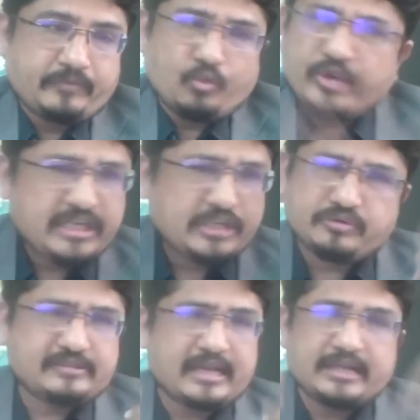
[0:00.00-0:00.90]
We need to
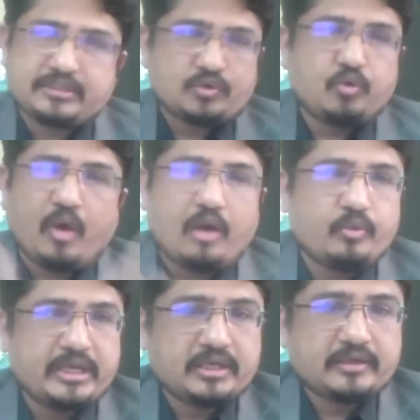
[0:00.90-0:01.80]
decide who are
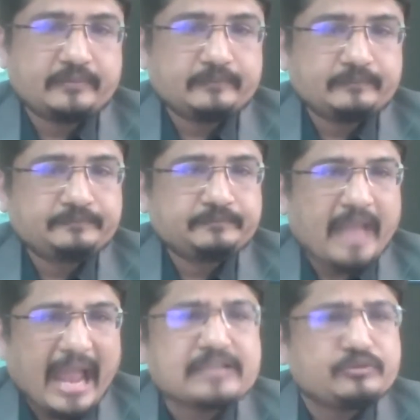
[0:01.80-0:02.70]
we.
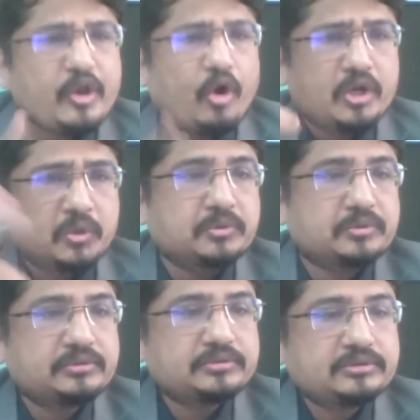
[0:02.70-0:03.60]
As we all
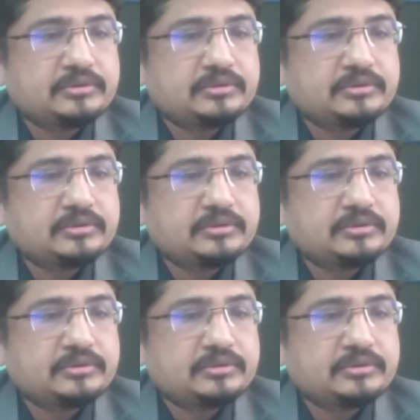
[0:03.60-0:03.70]
know